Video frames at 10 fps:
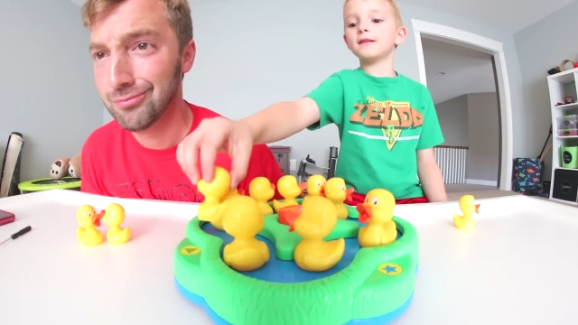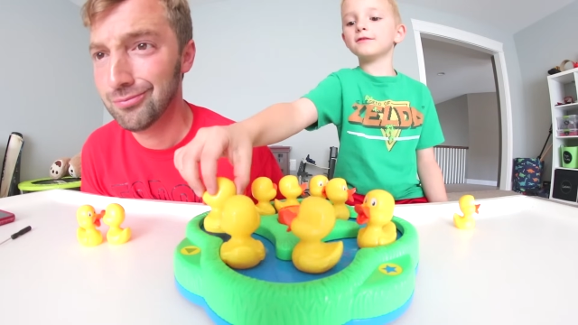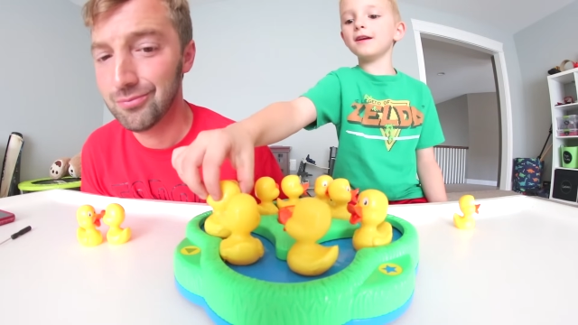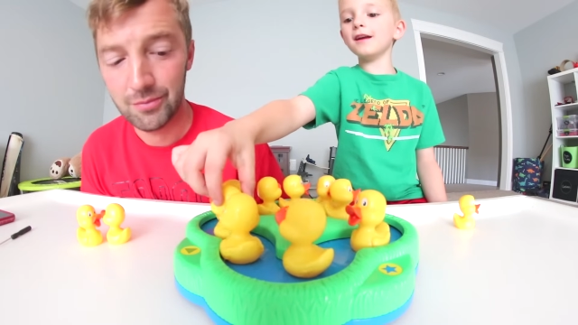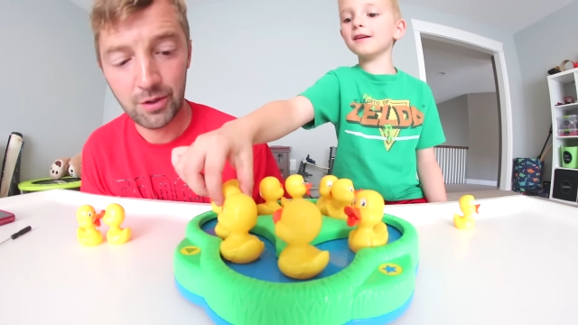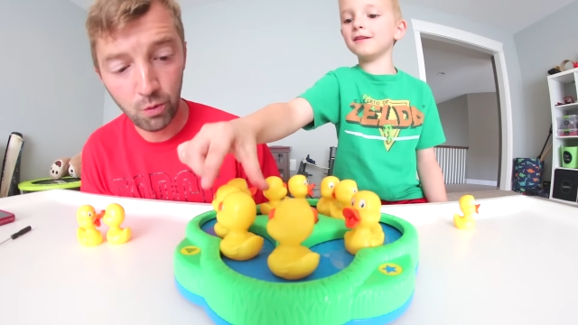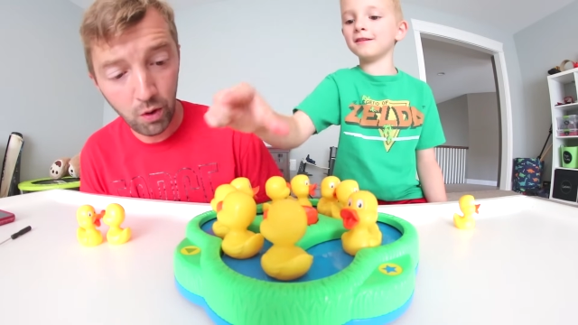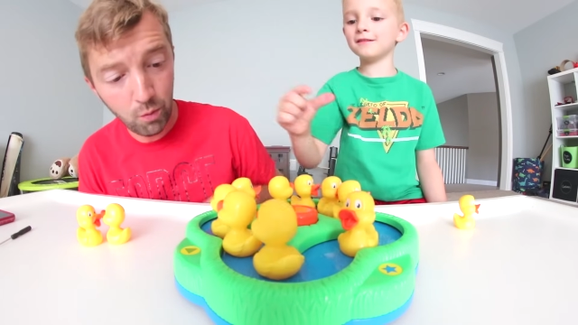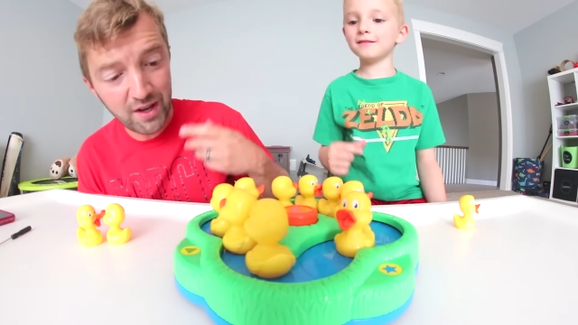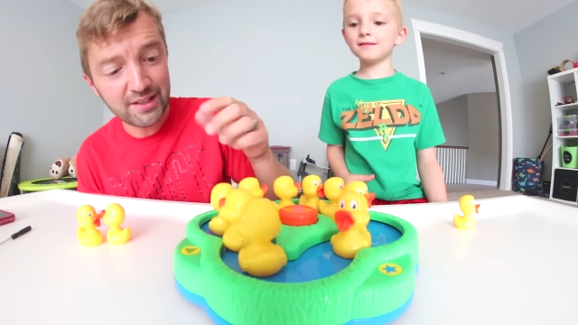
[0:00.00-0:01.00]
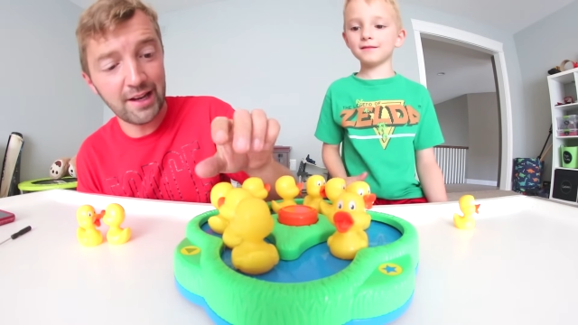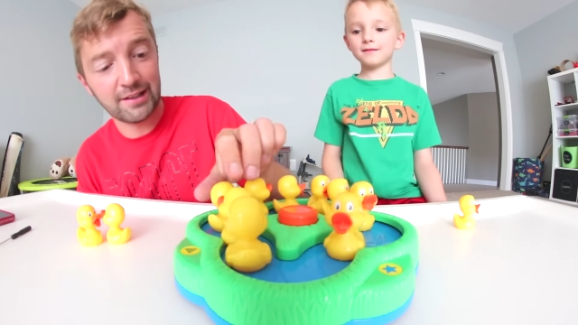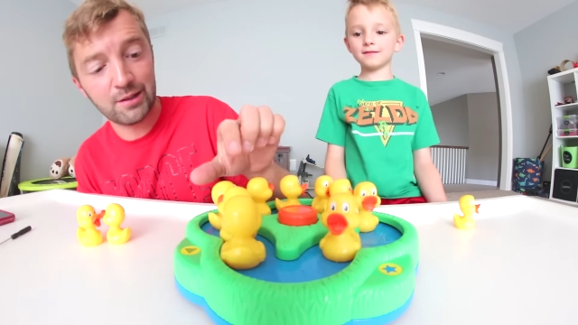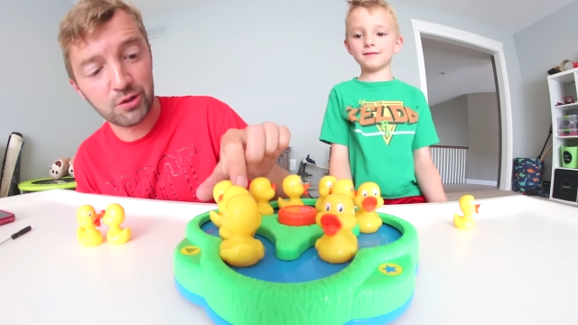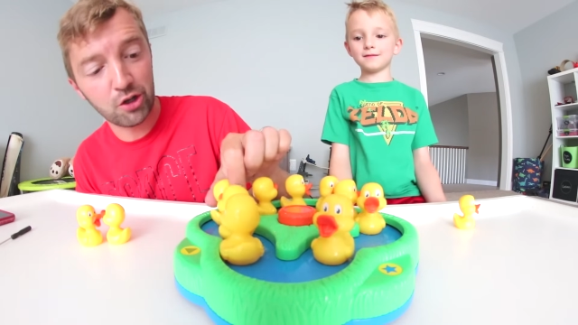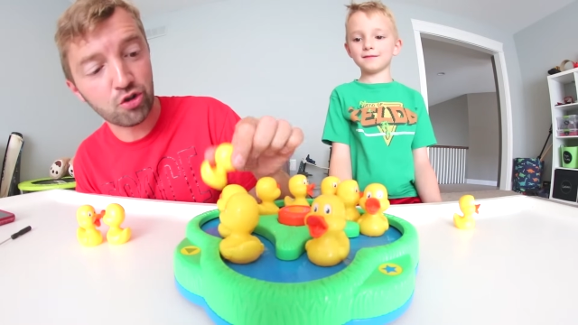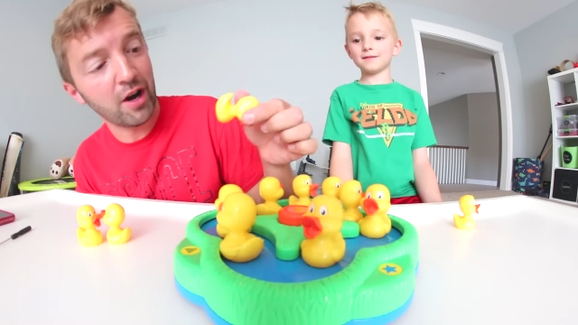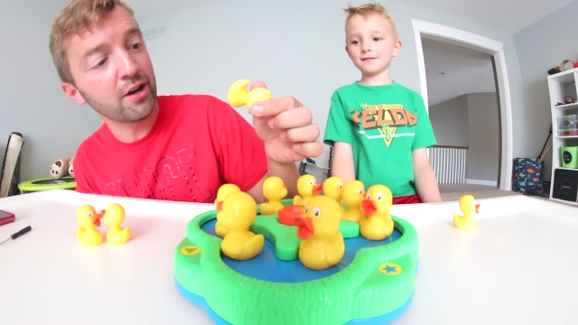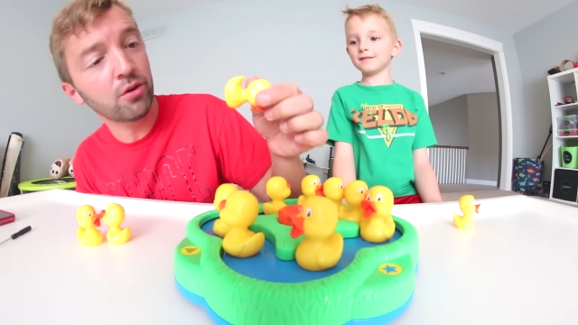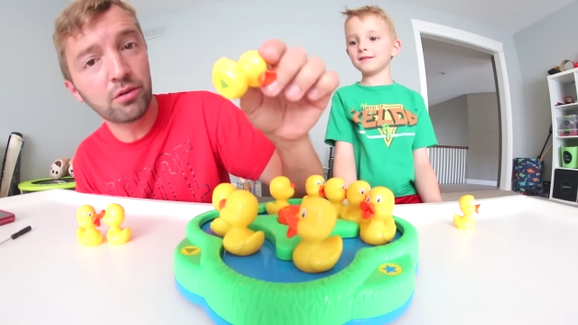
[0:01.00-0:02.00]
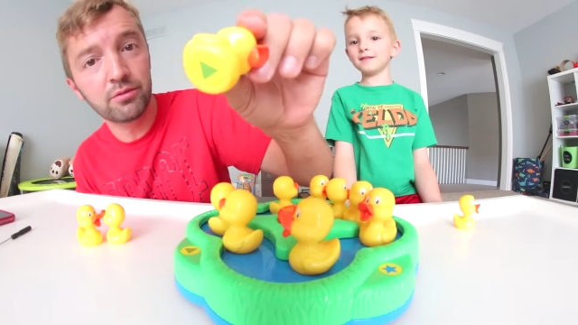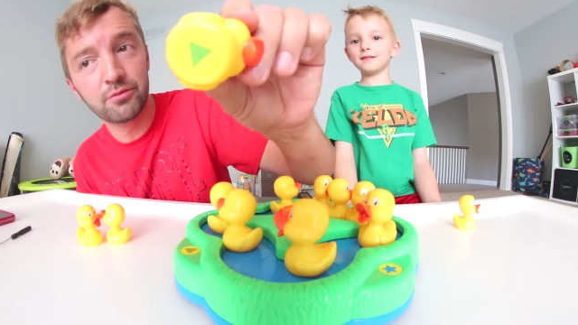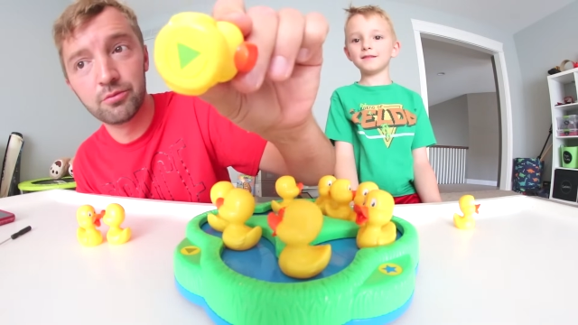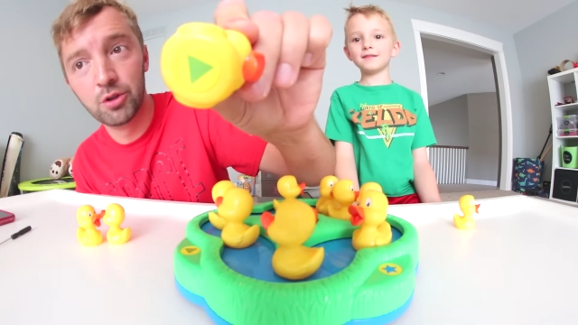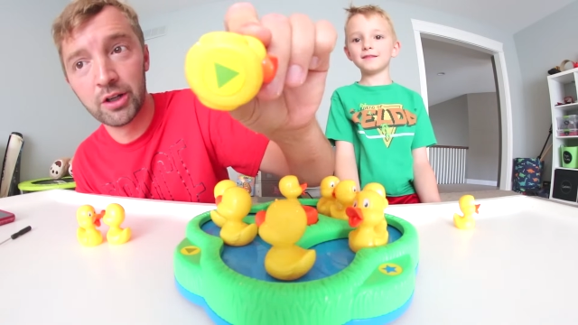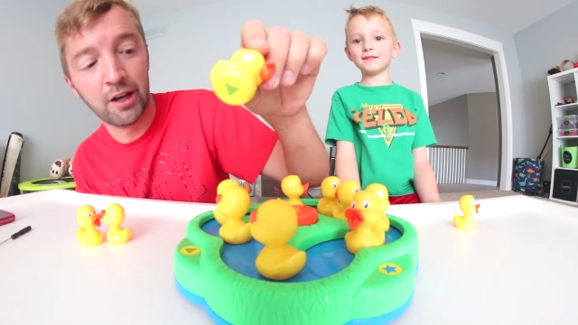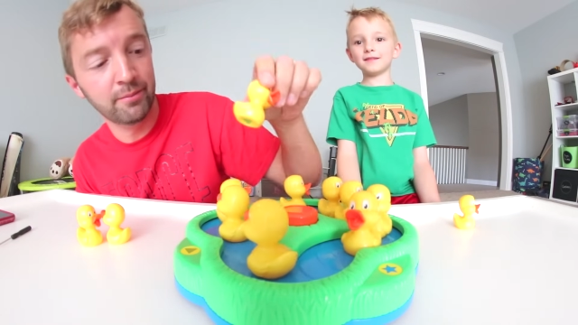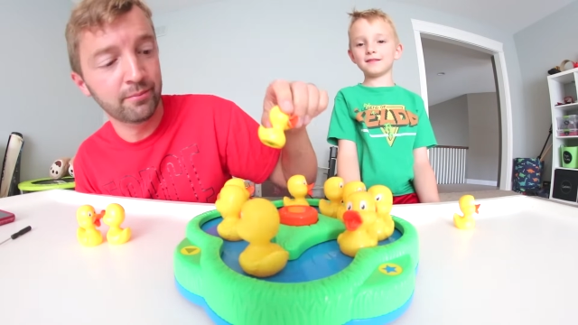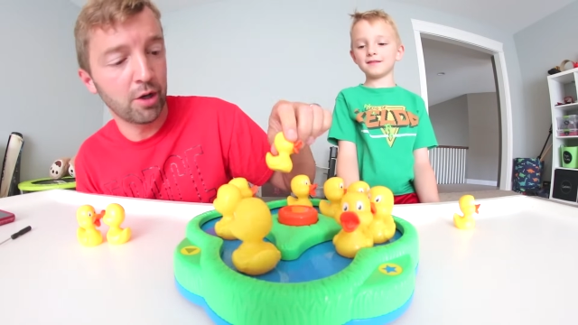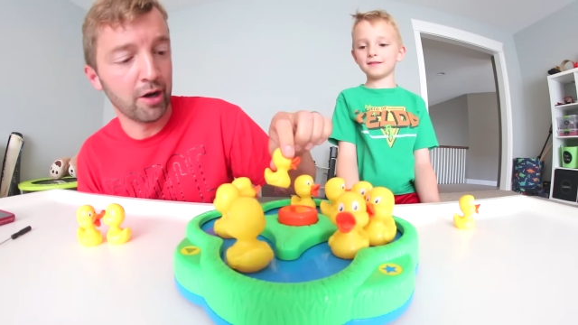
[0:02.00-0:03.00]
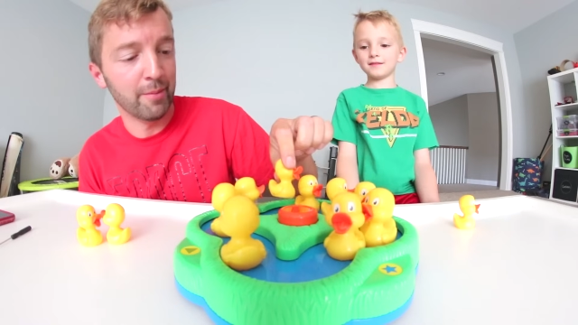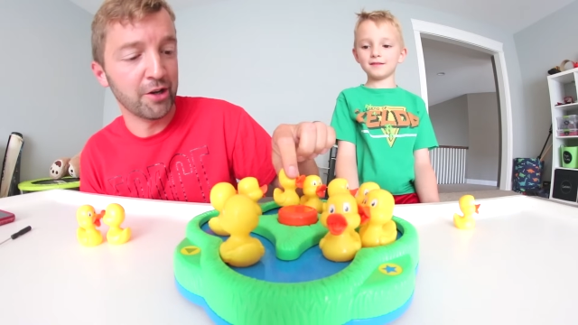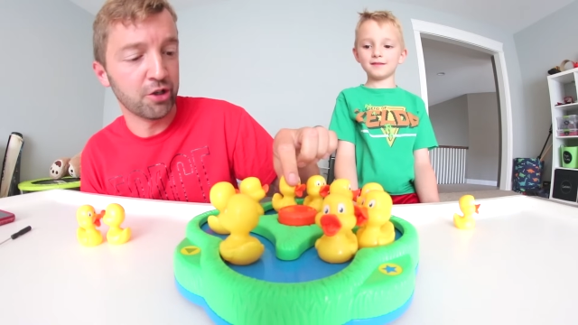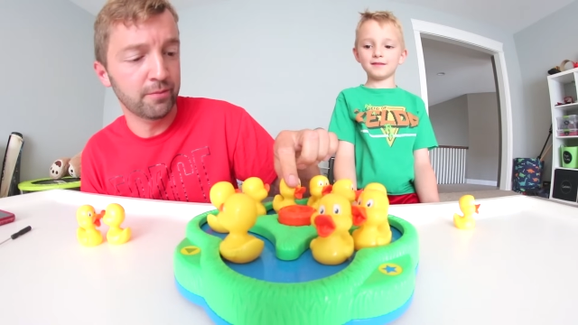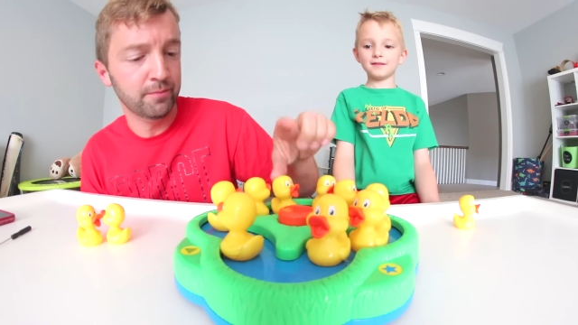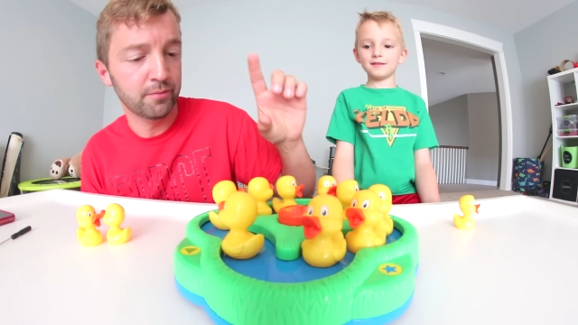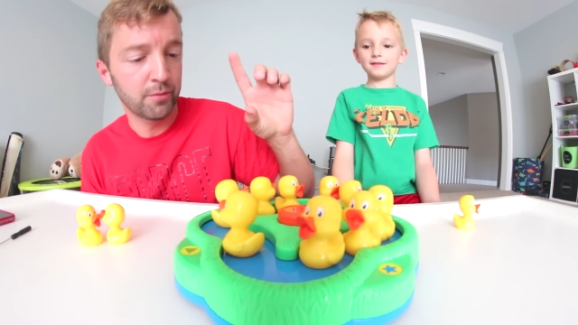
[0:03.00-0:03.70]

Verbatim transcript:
Speaker 1: Triangle. What was it? Was it a triangle? Look at him. All right, my turn.